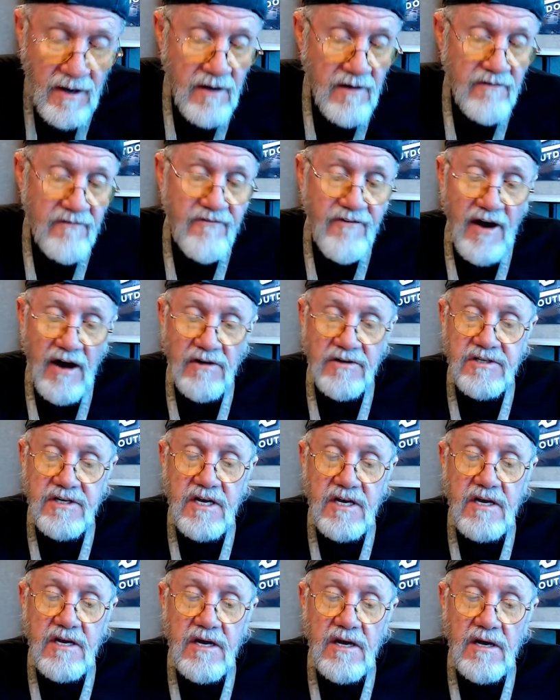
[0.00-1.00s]

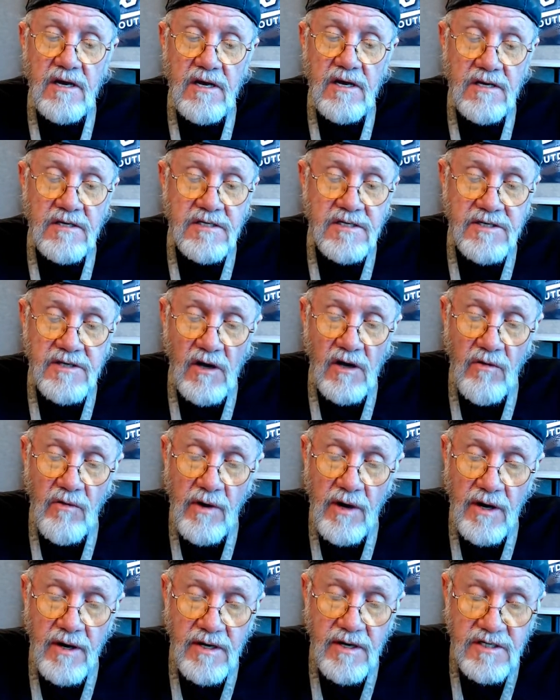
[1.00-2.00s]
Fauci is still
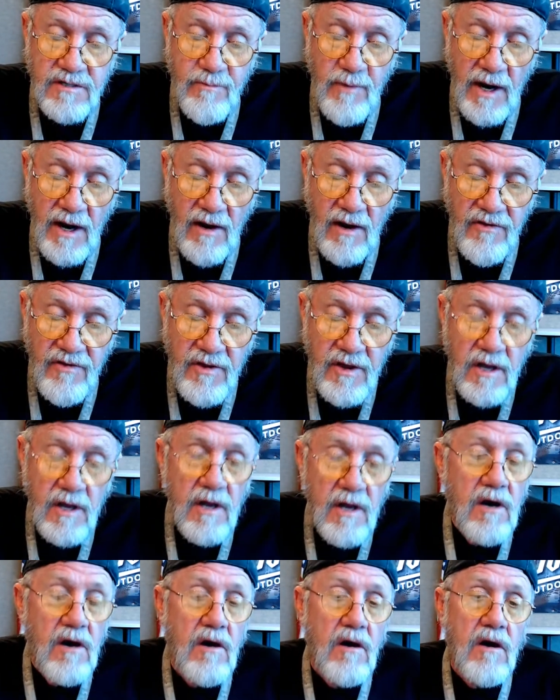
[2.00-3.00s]
running his mouth
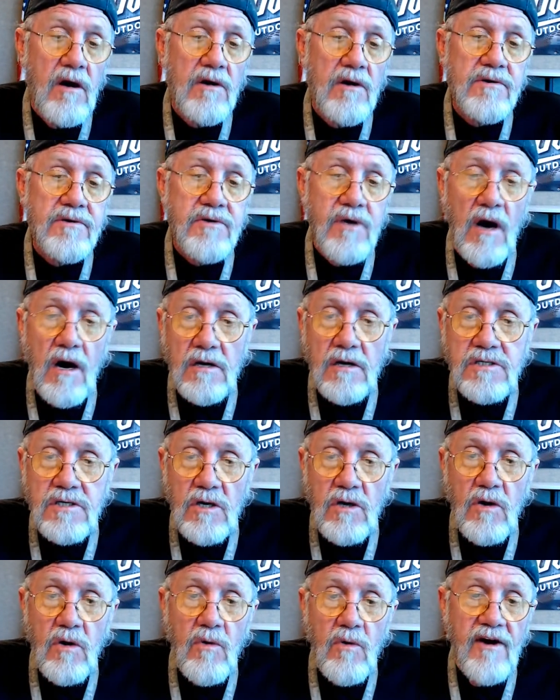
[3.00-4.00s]
on talk
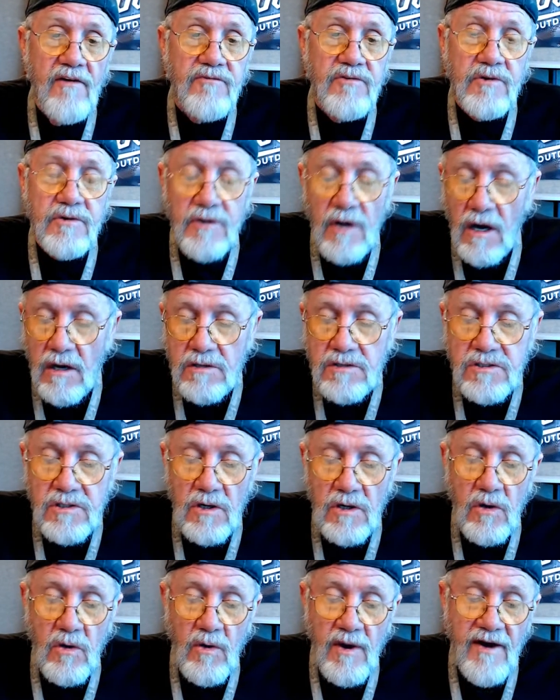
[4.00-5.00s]
show after talk
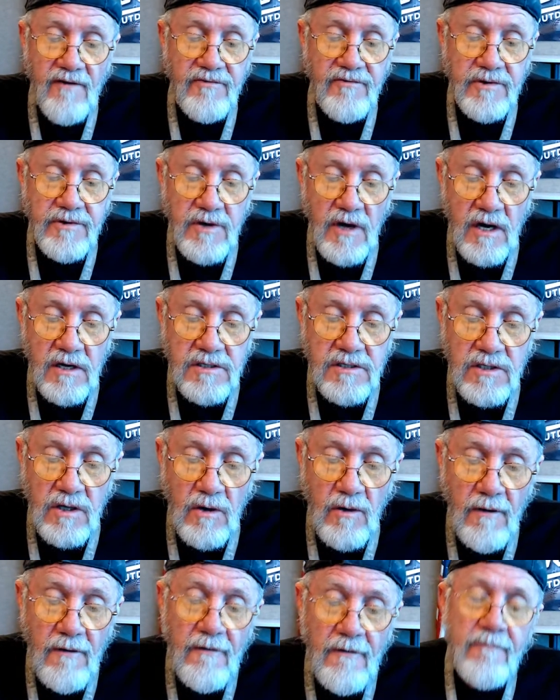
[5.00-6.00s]
show after talk
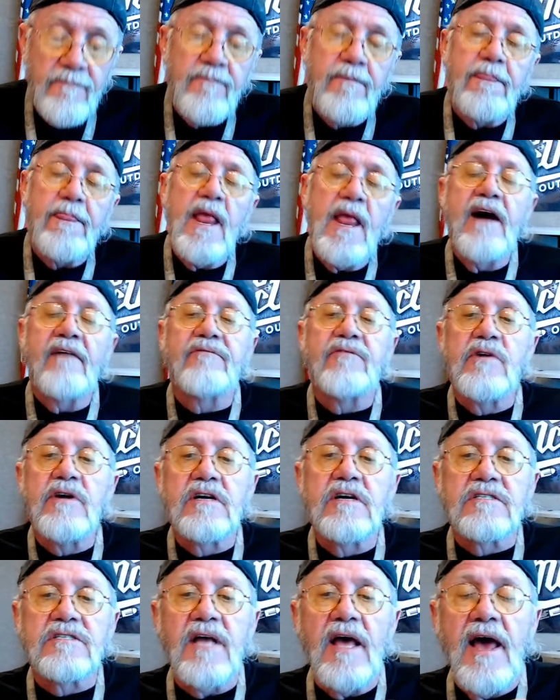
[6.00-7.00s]
show after
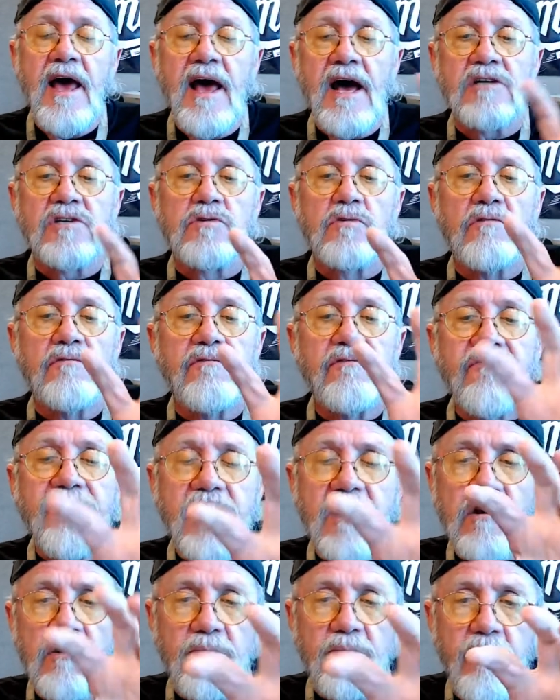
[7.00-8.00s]
his actual
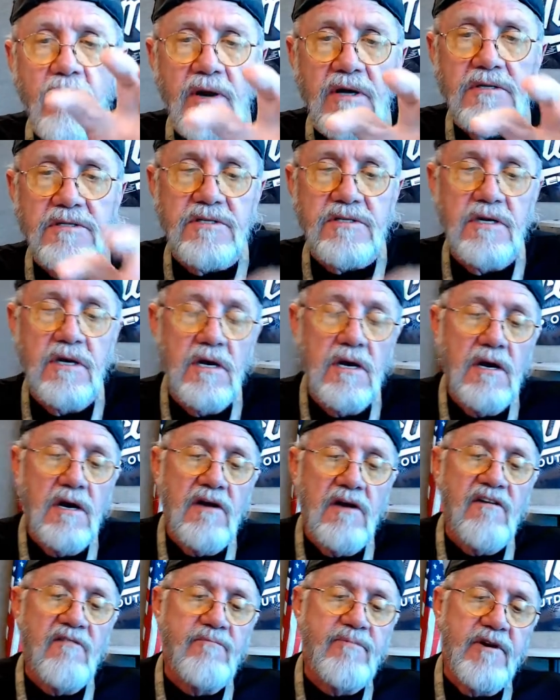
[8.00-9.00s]
fingerprints
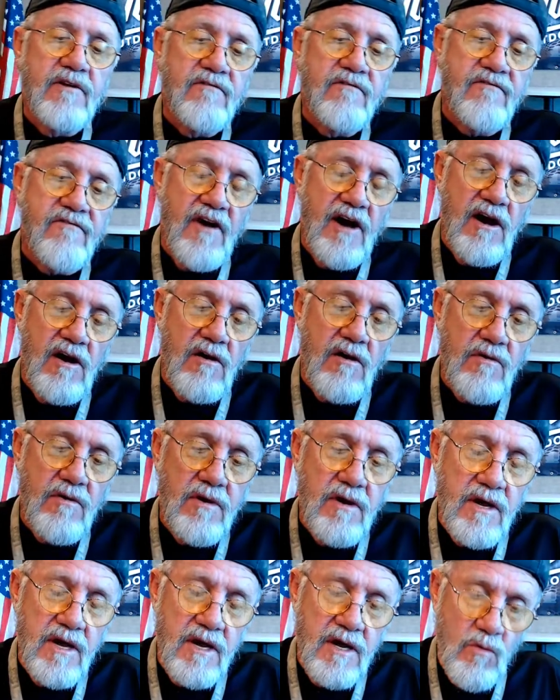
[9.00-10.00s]
have been
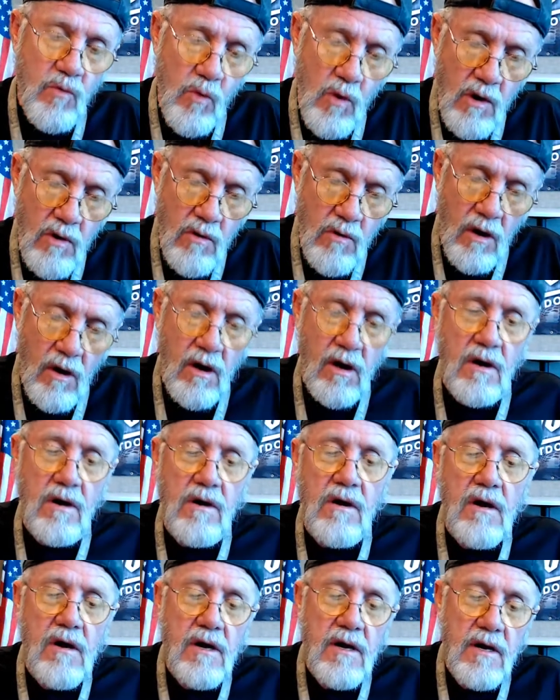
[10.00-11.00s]
found in
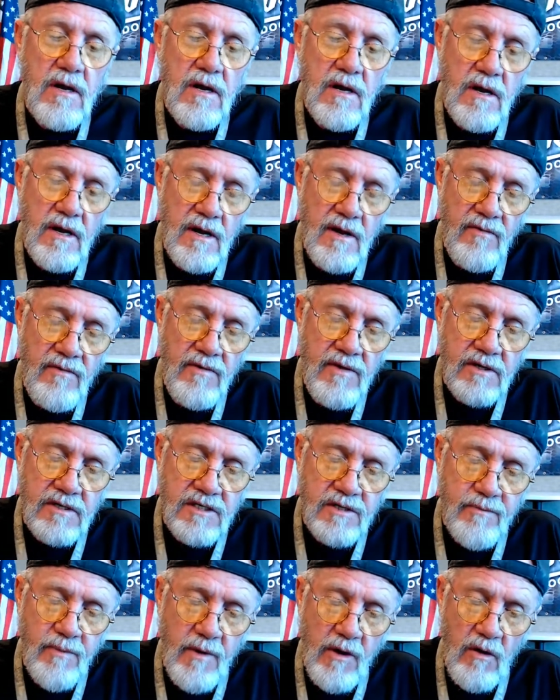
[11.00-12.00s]
Wuhan in the
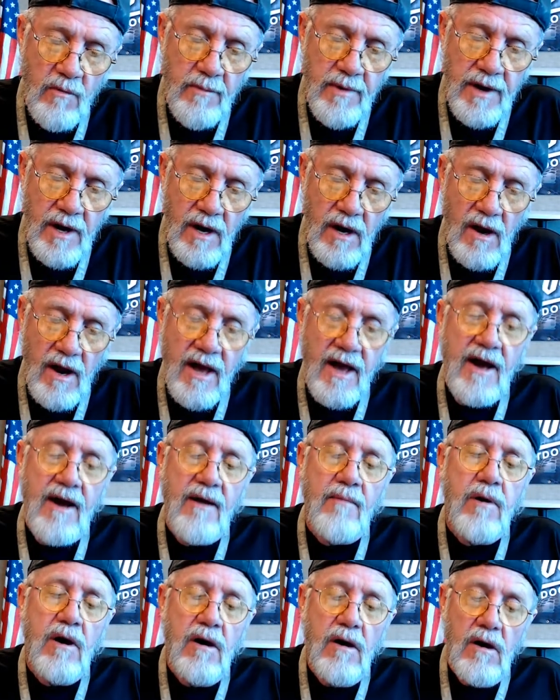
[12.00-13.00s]
experimental
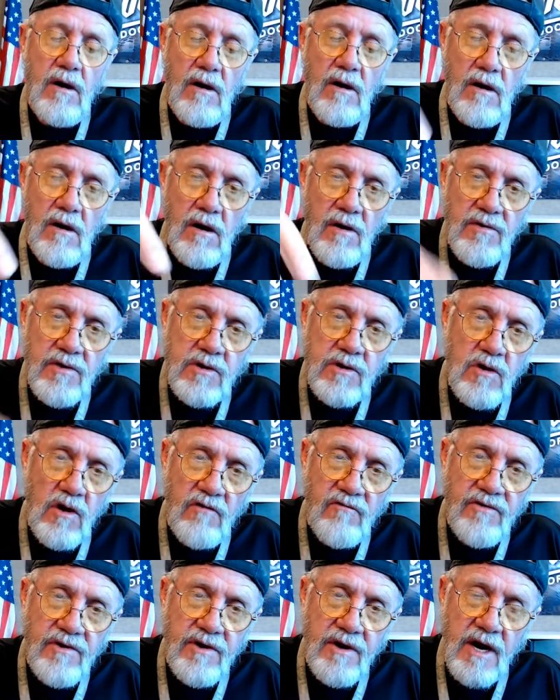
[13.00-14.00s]
lab on the
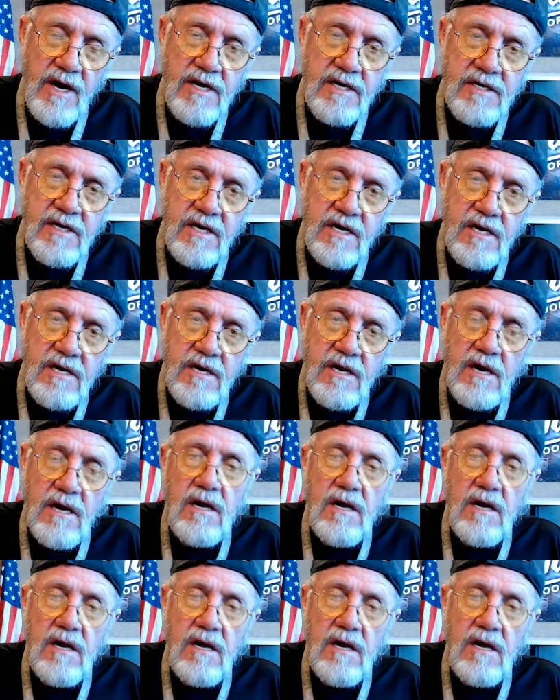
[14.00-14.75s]
COVID-19